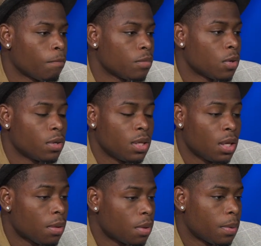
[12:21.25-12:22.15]
or
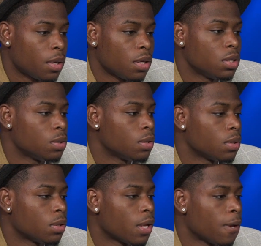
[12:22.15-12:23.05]
DM the page,
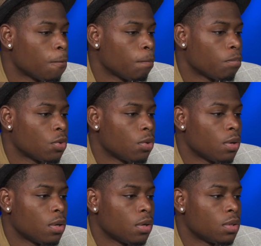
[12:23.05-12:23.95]

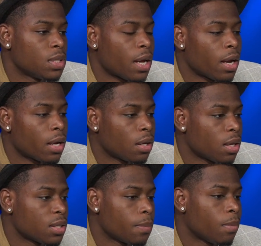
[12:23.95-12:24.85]
or tag,
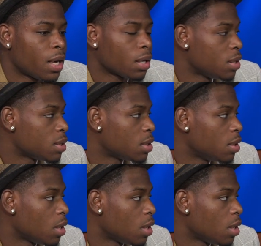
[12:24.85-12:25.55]
is it blacklisted?